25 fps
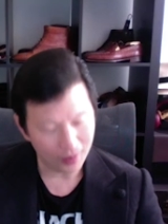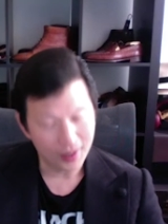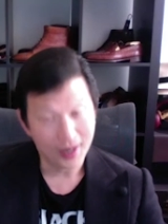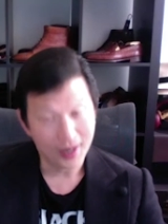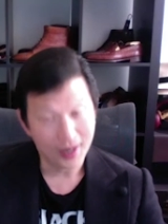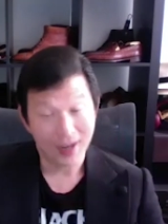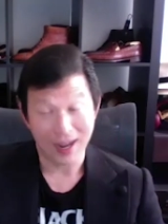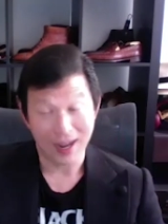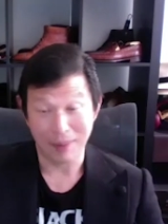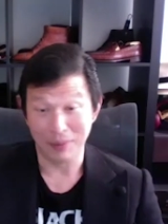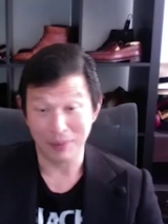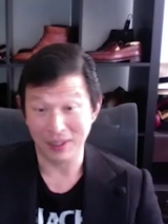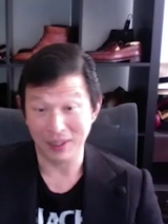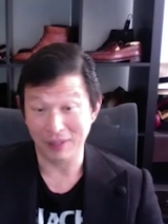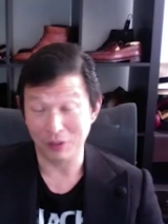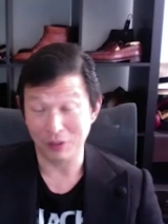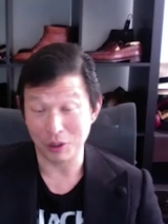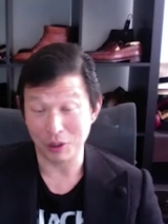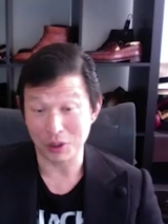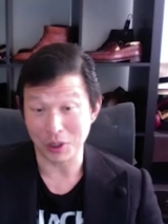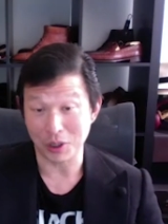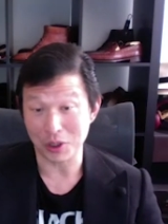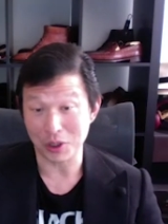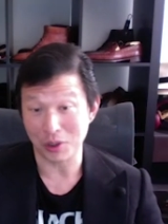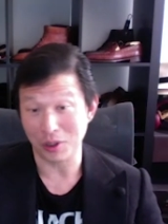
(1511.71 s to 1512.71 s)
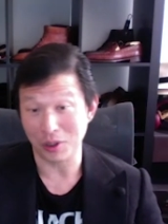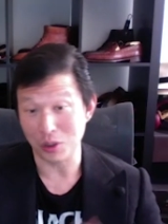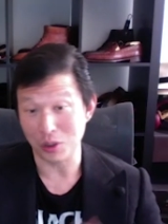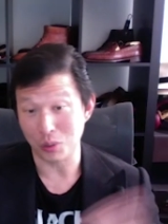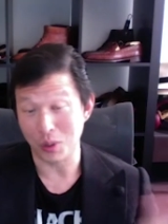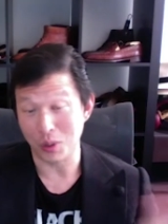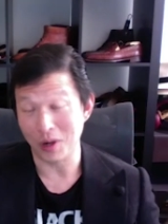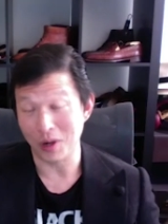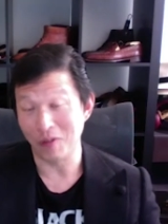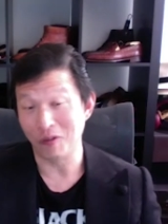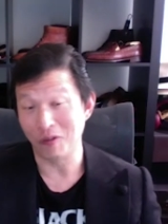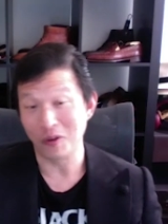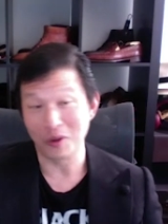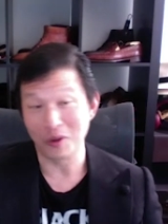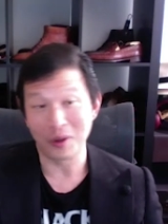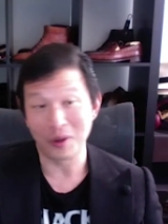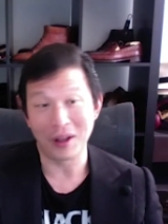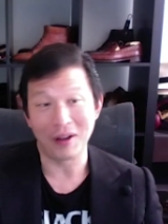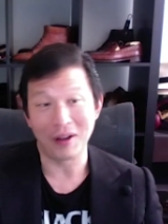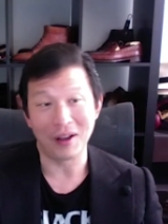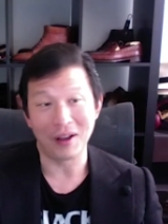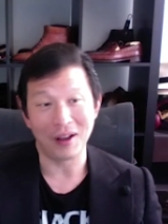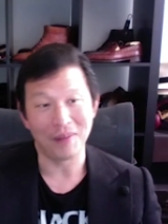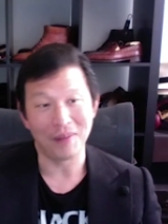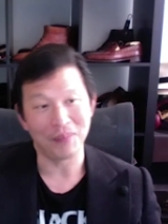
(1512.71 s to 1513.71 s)
I believe there's also this wonderful
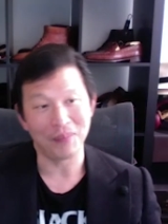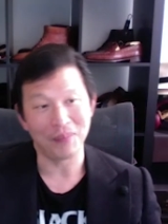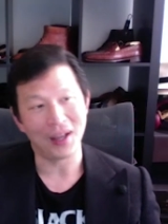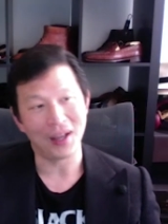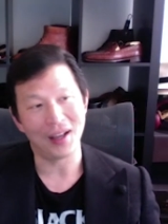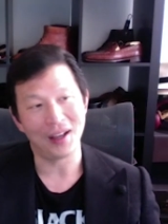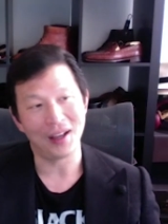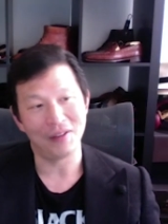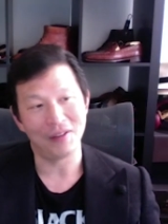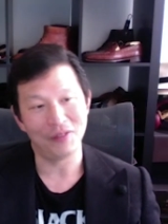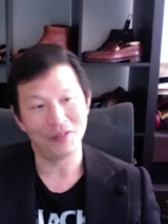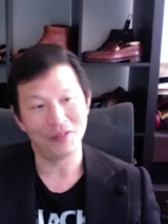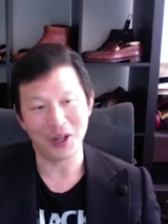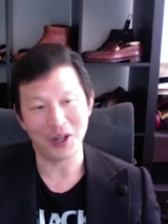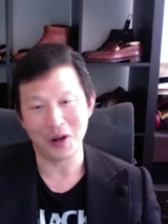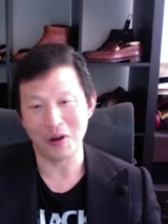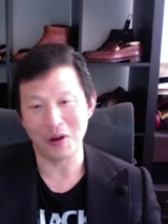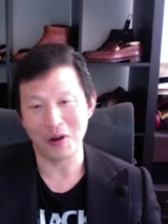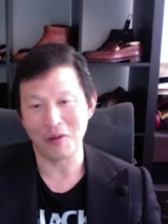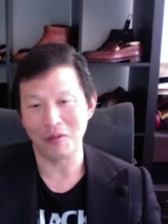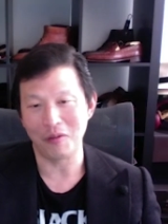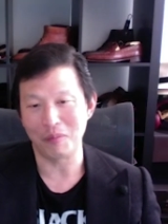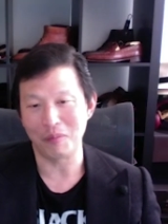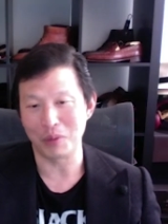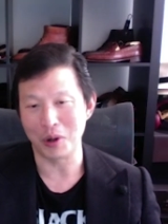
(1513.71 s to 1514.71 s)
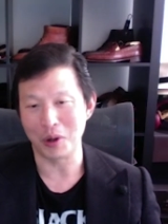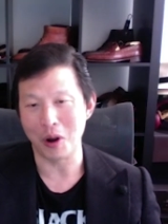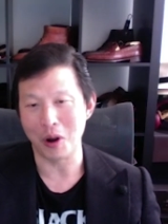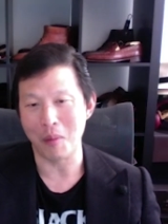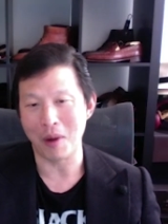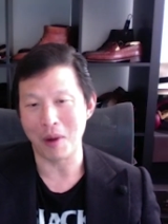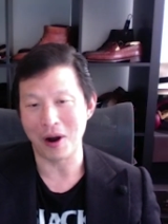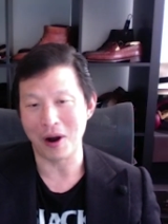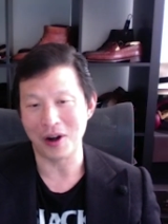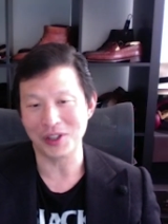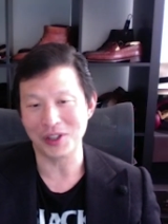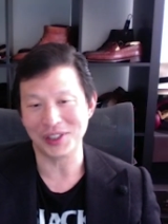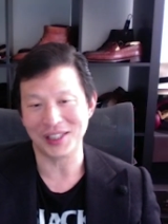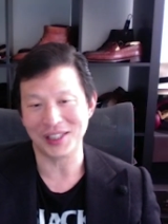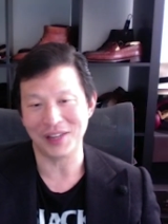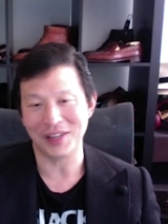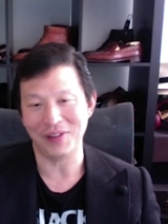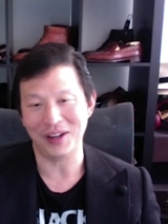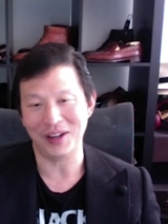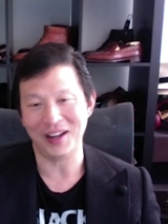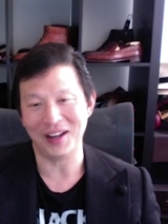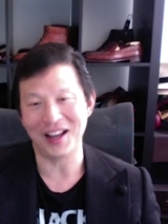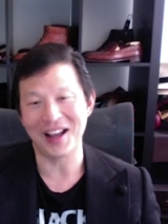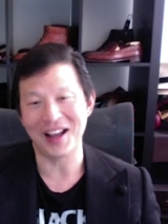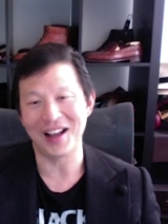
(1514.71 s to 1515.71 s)
um, uh, video of Bruno Mars giving
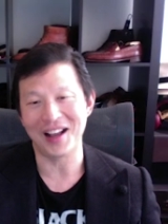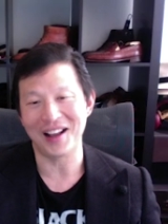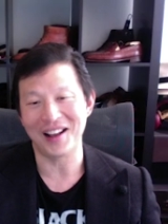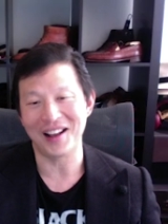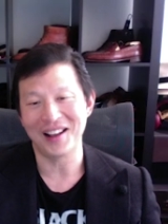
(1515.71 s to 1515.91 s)
uh,